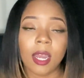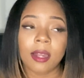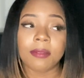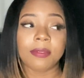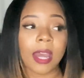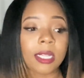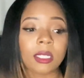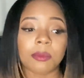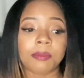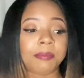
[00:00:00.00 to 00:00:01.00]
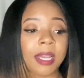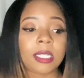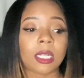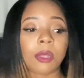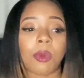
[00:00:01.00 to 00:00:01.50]
That's
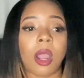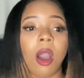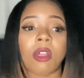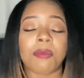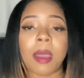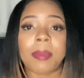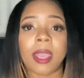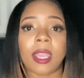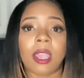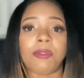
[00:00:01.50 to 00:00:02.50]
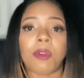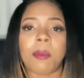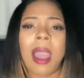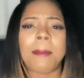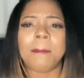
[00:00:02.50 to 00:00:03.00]
basically where all of my pain came from.
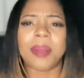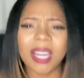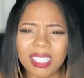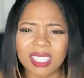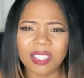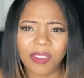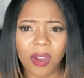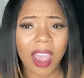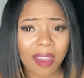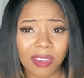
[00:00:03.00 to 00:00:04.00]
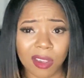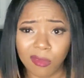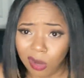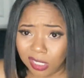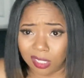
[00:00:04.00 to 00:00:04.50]
My butt just felt heavy. Of
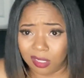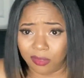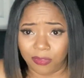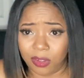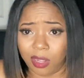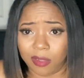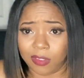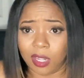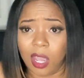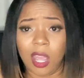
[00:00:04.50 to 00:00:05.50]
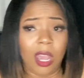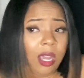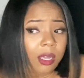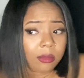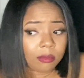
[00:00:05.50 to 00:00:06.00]
course it should feel heavy.
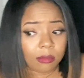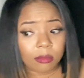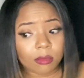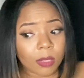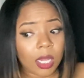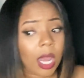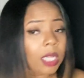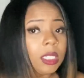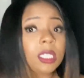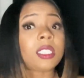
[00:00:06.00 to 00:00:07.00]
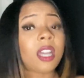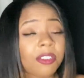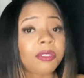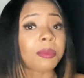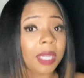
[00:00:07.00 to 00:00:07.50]
He had just
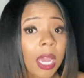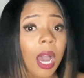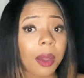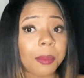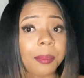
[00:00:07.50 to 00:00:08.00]
stuffed me up.